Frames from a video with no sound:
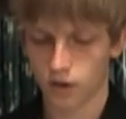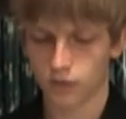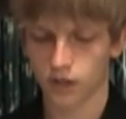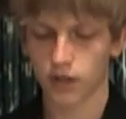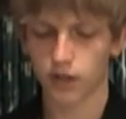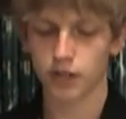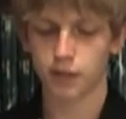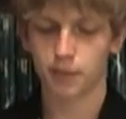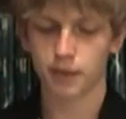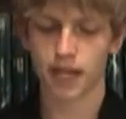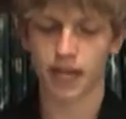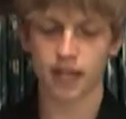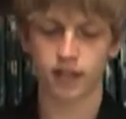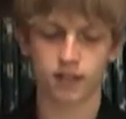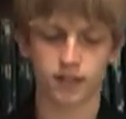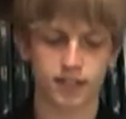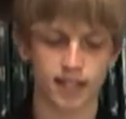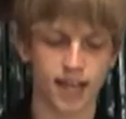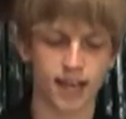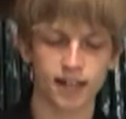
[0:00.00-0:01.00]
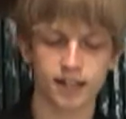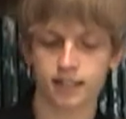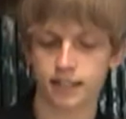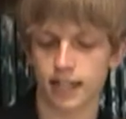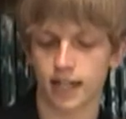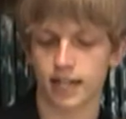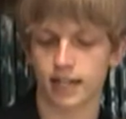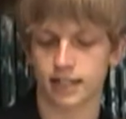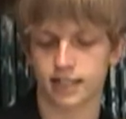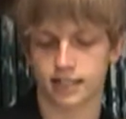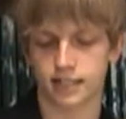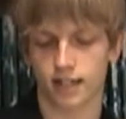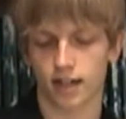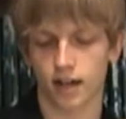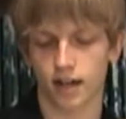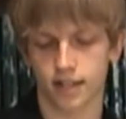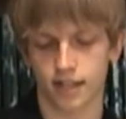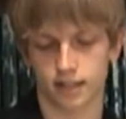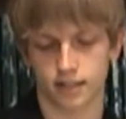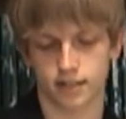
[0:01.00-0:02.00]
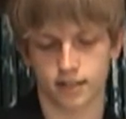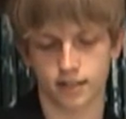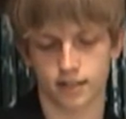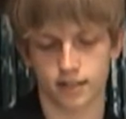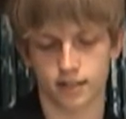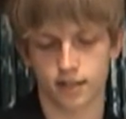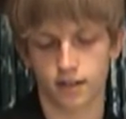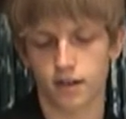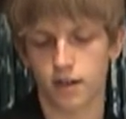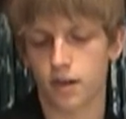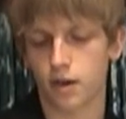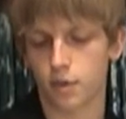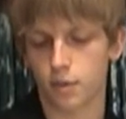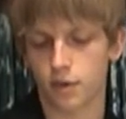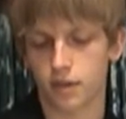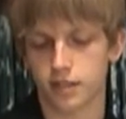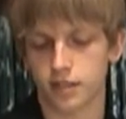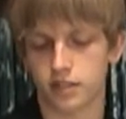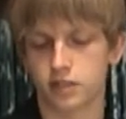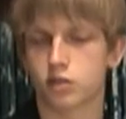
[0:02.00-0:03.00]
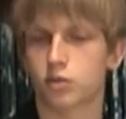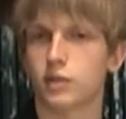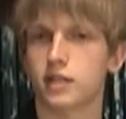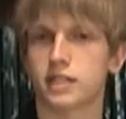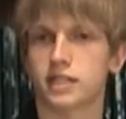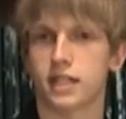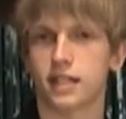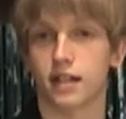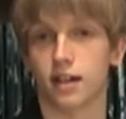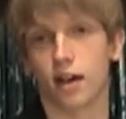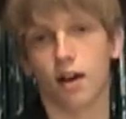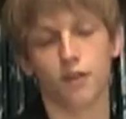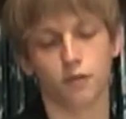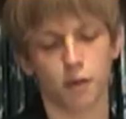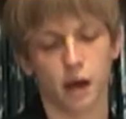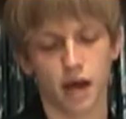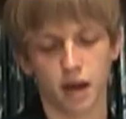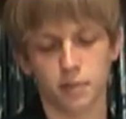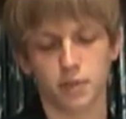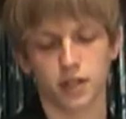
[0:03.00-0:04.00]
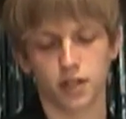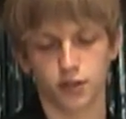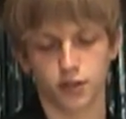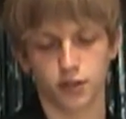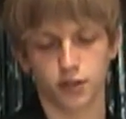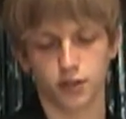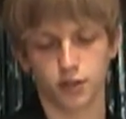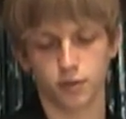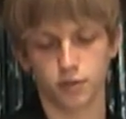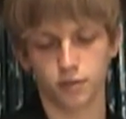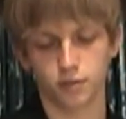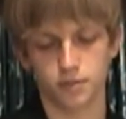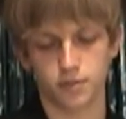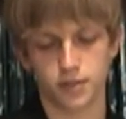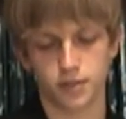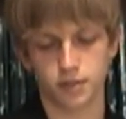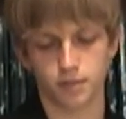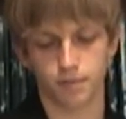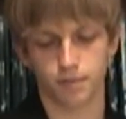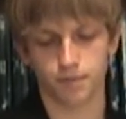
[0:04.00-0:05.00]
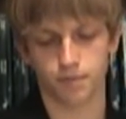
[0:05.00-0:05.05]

where he began to tantalize the audiences with his twisting of popular tunes.